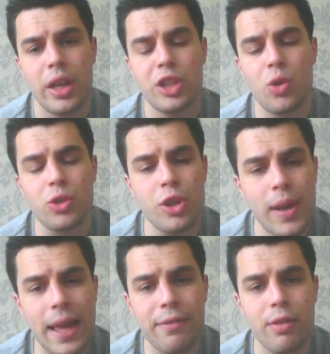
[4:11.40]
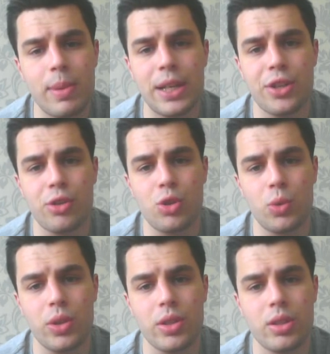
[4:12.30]
it's not too late for Billy Joe
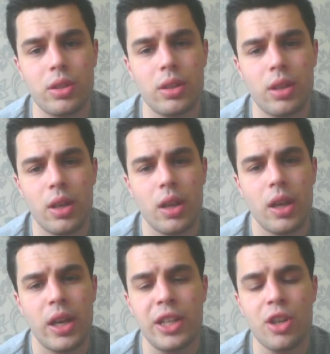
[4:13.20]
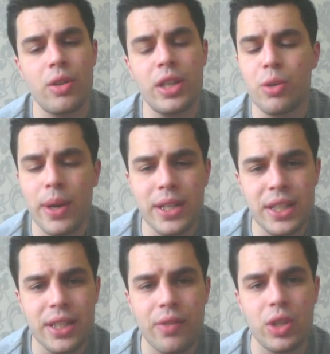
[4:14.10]
Saunders. He's only
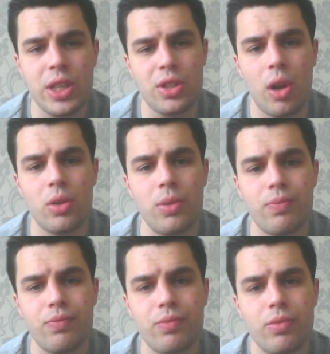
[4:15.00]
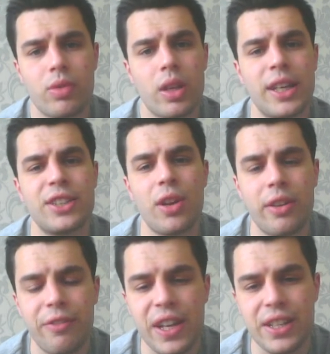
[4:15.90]
27 years old, he's
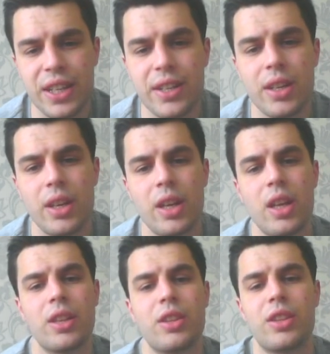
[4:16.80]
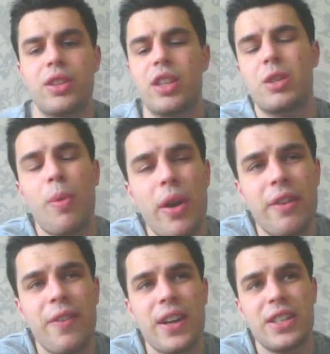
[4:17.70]
undefeated. Despite
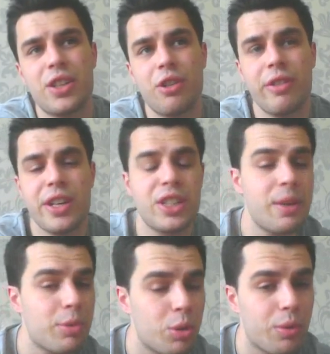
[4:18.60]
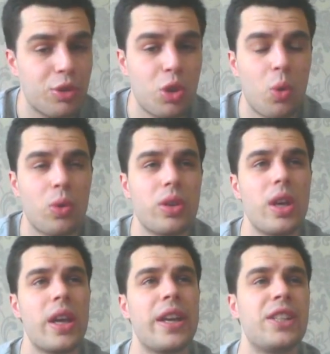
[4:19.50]
the fact his career seems to have stalled,
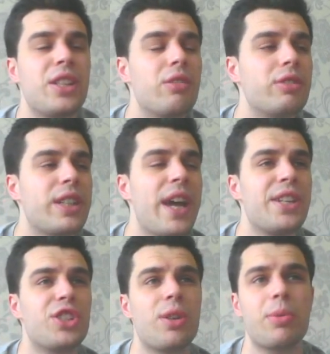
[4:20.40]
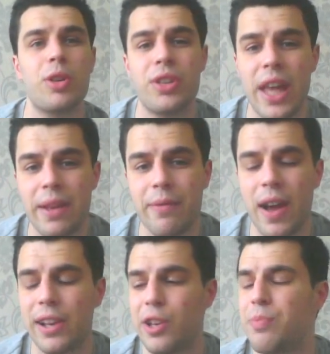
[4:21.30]
he still retains some good name
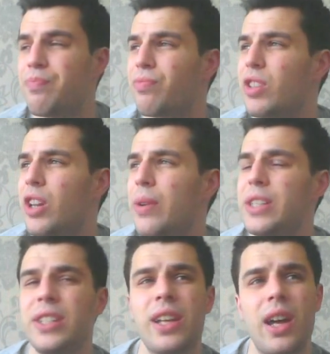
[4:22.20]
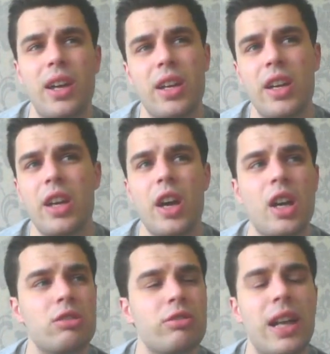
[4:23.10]
value. You know, he's still a
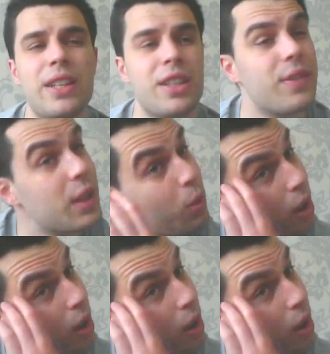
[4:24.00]
relatively